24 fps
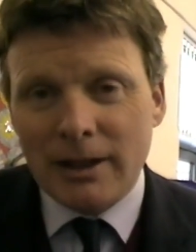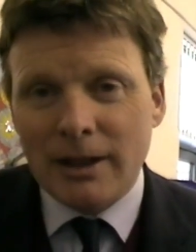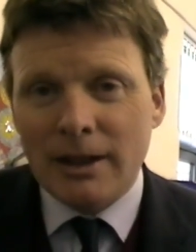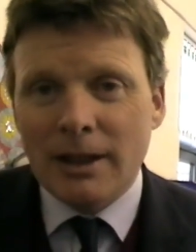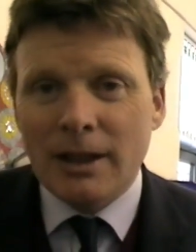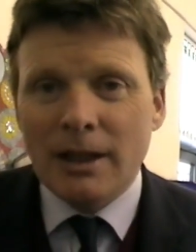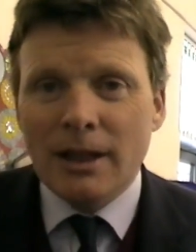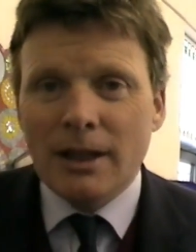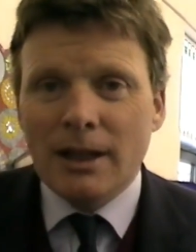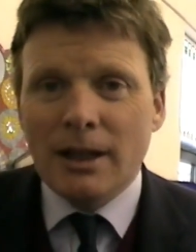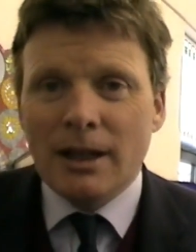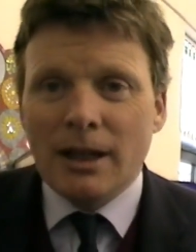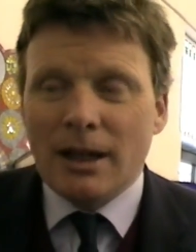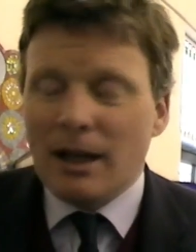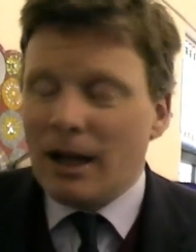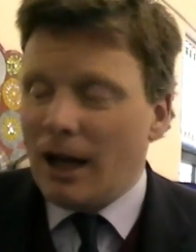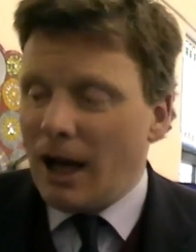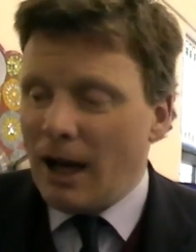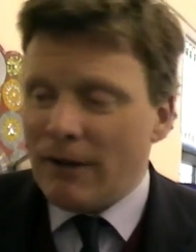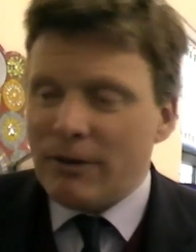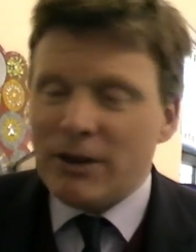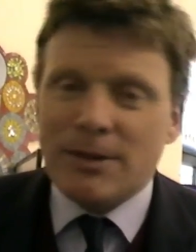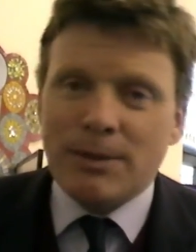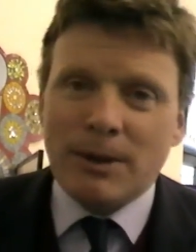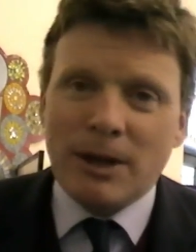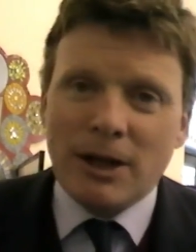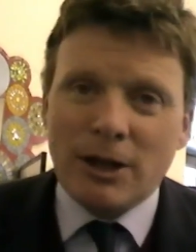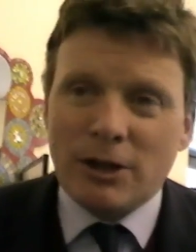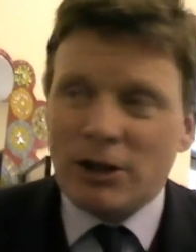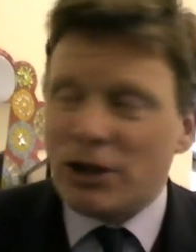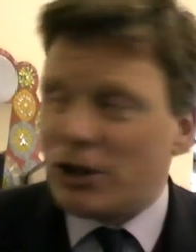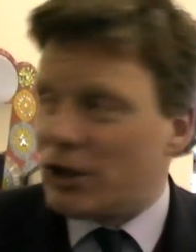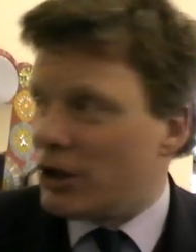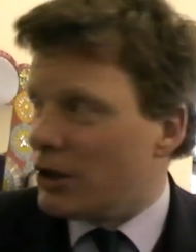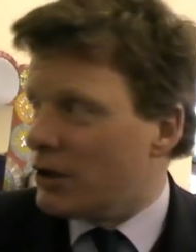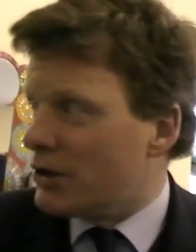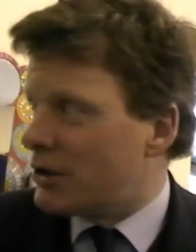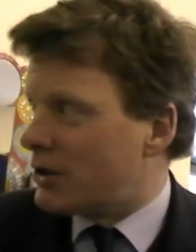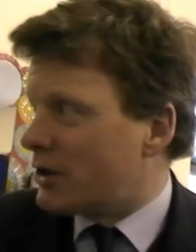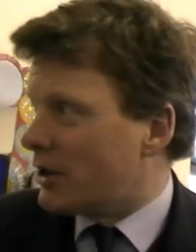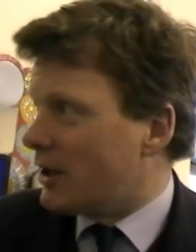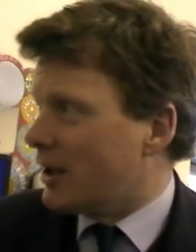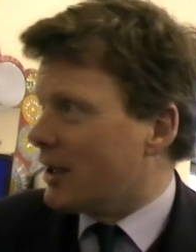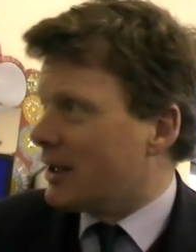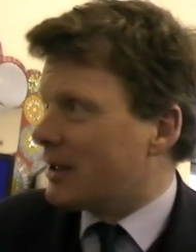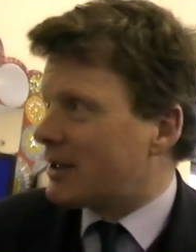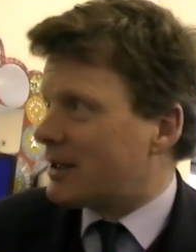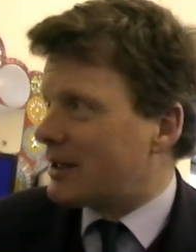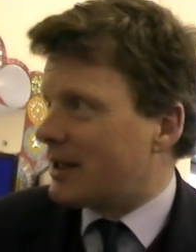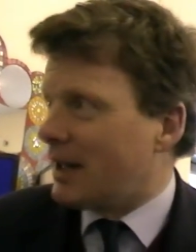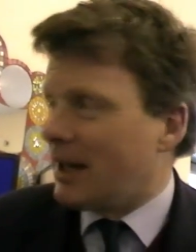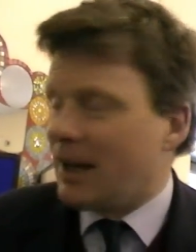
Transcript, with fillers: I've just been introduced to this,